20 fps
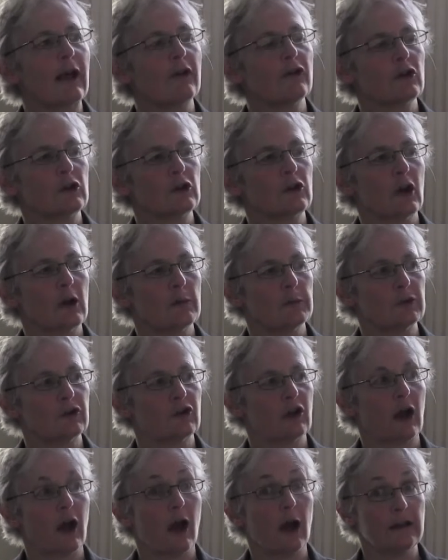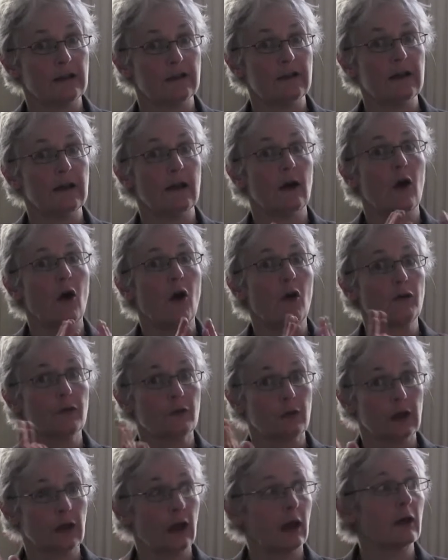Andrew Derbyshire idea
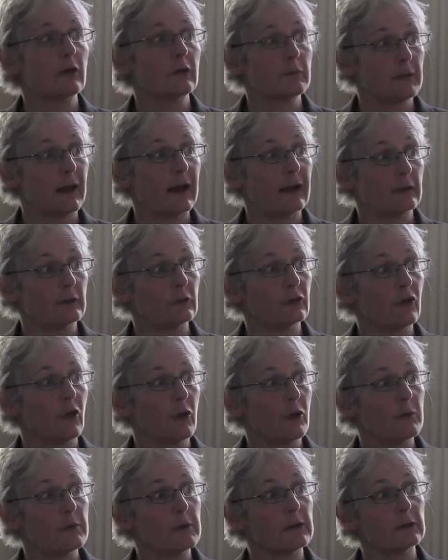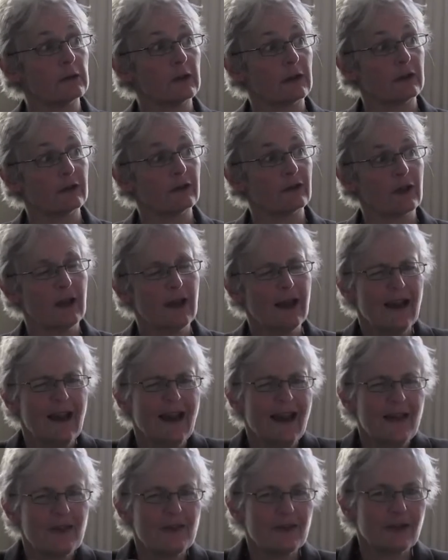of coloured panels on the buildings.
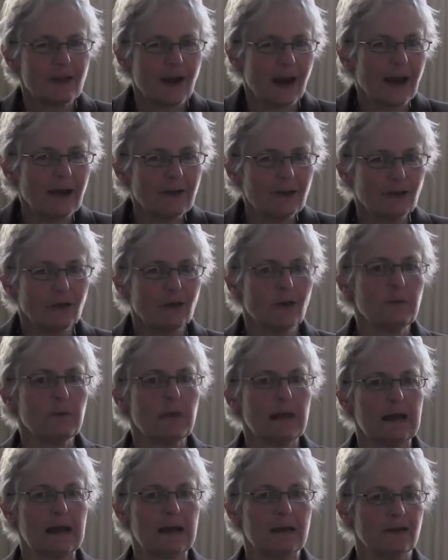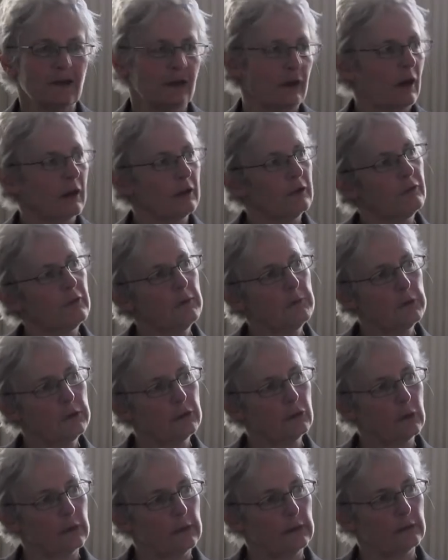That, for me, is a kind of
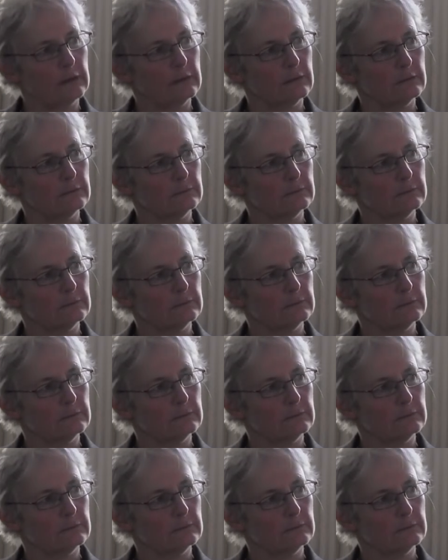in-between.